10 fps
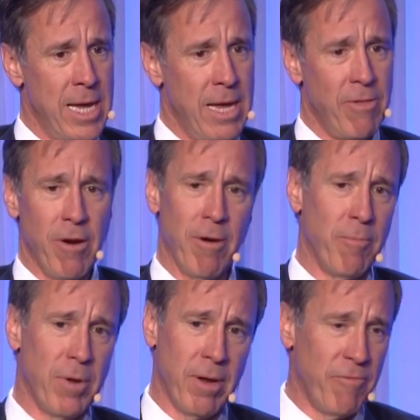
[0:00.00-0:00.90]
Their
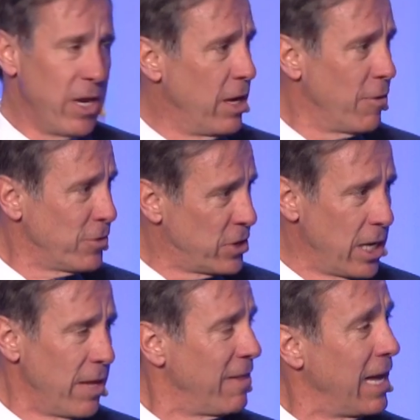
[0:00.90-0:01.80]
video is
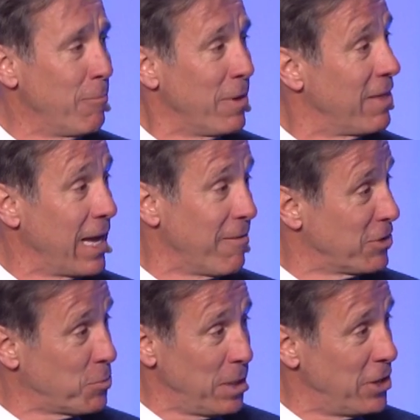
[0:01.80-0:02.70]
done. They give a
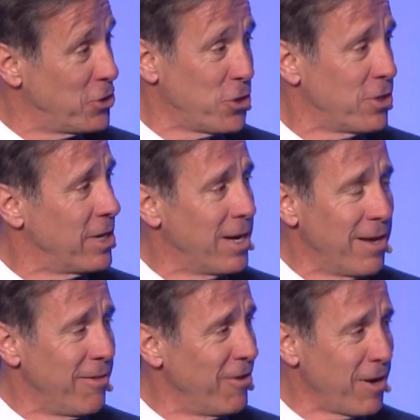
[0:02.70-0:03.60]
speech.
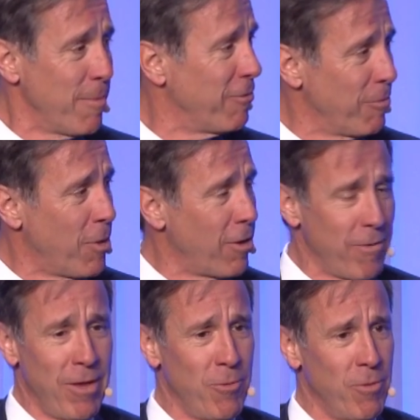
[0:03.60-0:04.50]
They're coming from all
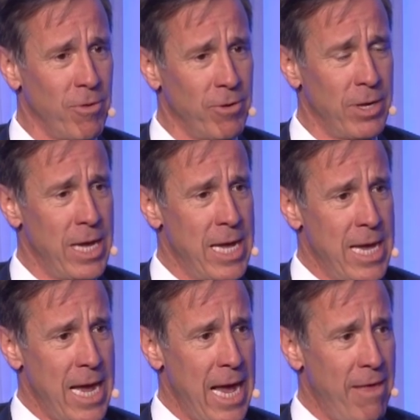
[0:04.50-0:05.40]
around the world,
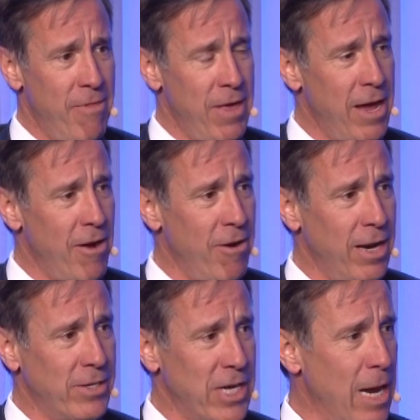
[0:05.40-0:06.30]
and they are
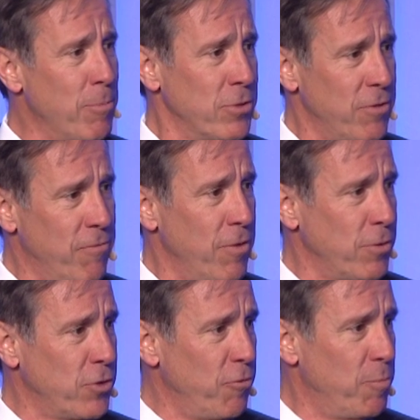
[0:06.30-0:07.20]
examples of
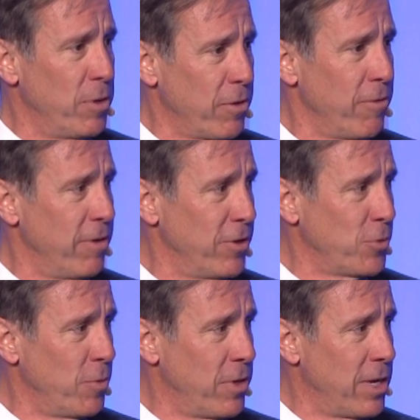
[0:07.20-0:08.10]
folks who've built careers
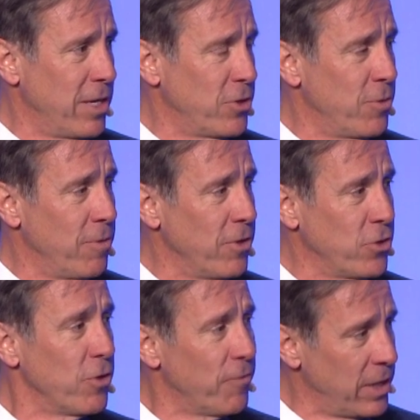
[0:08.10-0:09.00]
with us, who are
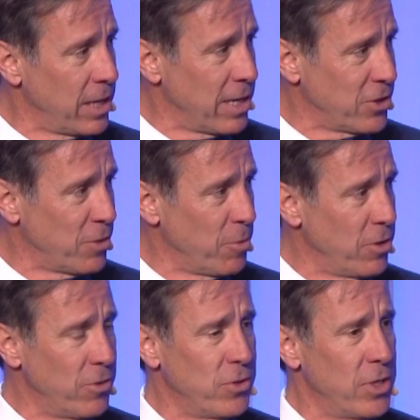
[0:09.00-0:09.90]
serving
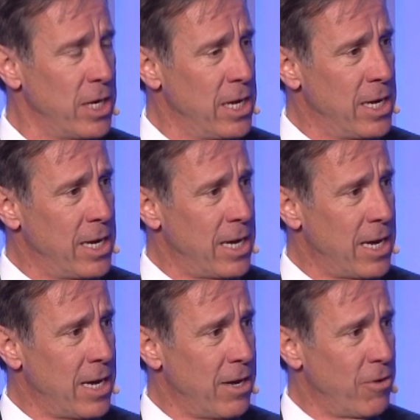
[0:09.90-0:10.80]
customers,
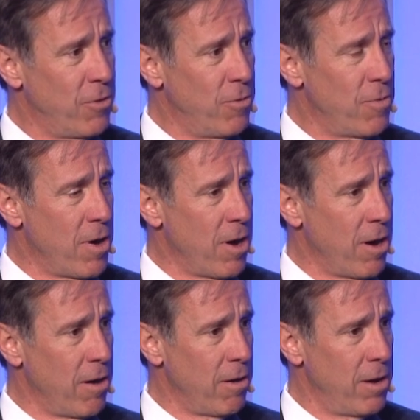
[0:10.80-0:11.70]
who
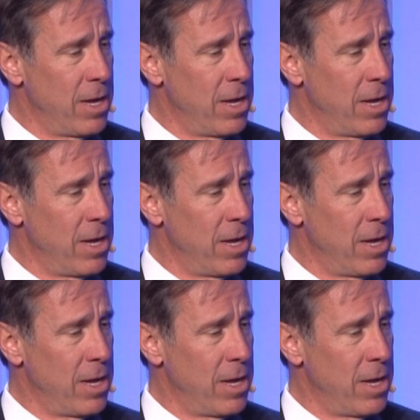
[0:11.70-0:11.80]
are